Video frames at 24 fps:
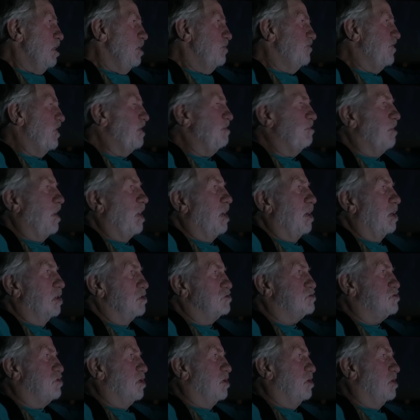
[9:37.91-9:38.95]
Females
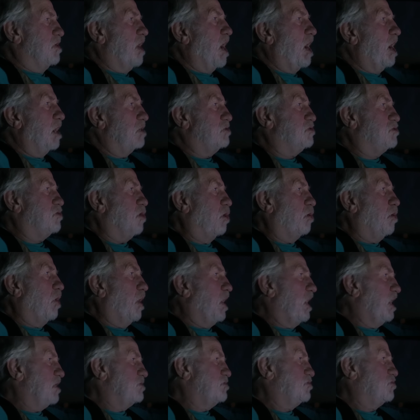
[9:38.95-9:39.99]
are not so
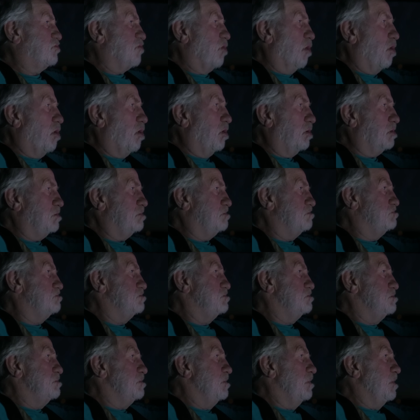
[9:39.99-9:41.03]
headstrong.
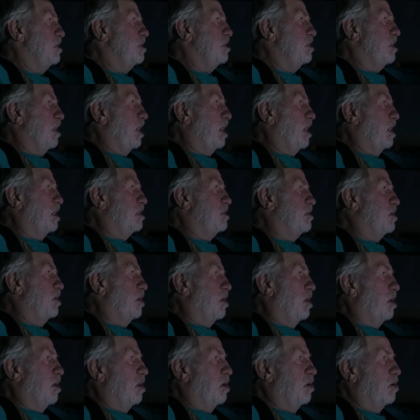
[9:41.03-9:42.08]
Yeah. And you
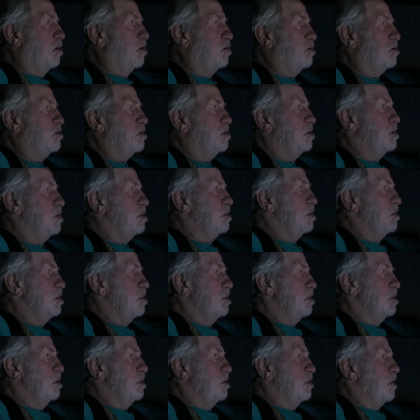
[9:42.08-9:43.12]
know,
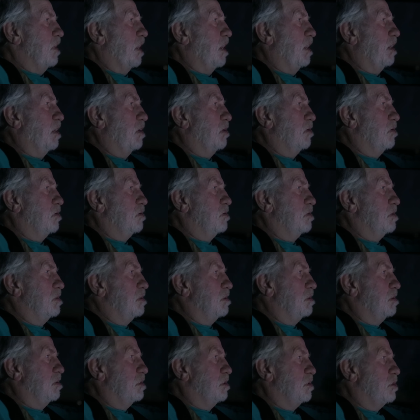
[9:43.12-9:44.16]
they're
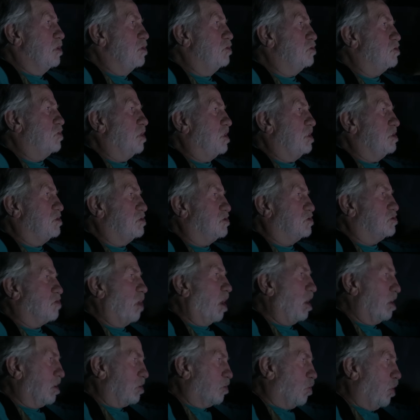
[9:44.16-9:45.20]
usually
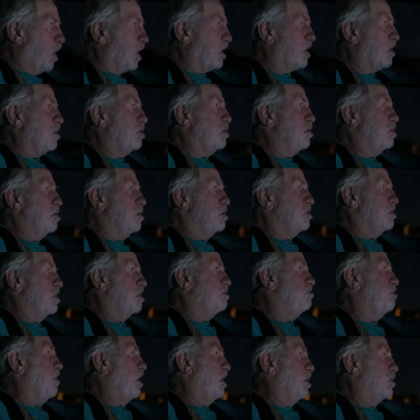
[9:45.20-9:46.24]
start quicker
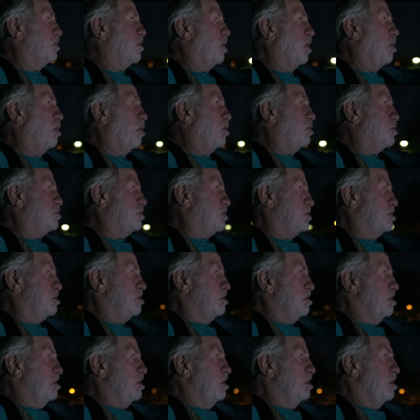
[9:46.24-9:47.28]
than male dogs.
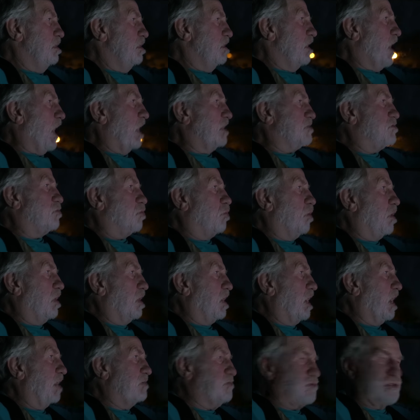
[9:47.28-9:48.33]
Hmm. That's what
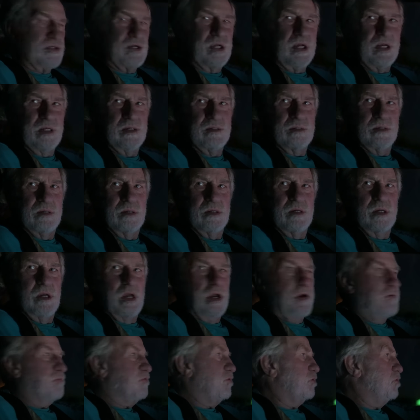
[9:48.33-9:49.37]
I've seen.
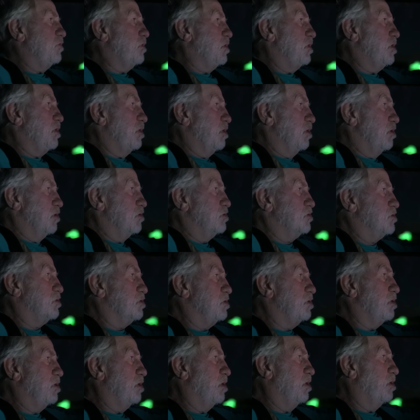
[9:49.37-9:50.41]
Yeah. Through the years,
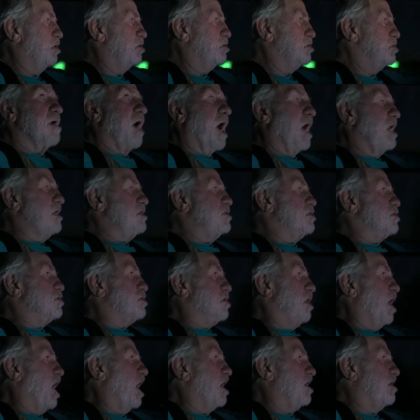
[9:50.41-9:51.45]
you know. I just
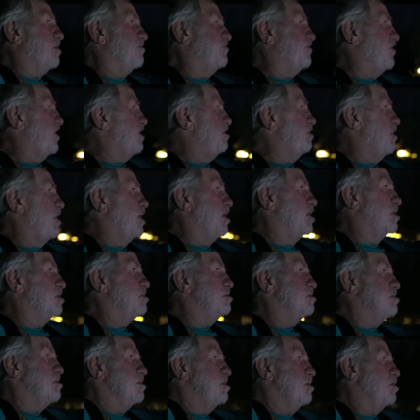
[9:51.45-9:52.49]
like a female.
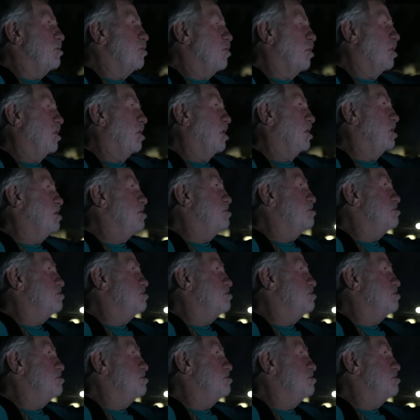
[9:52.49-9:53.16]
Yeah. Really.